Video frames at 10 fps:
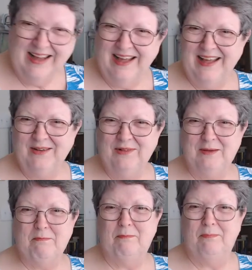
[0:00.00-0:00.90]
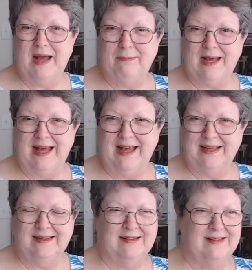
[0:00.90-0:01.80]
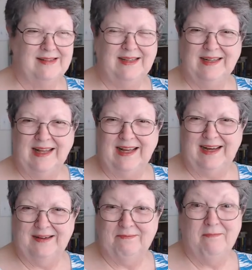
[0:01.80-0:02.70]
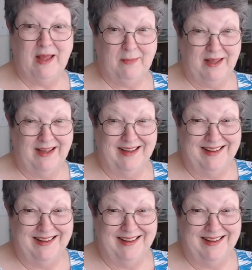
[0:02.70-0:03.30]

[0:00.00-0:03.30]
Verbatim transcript: it went bye bye, see you later, maybe.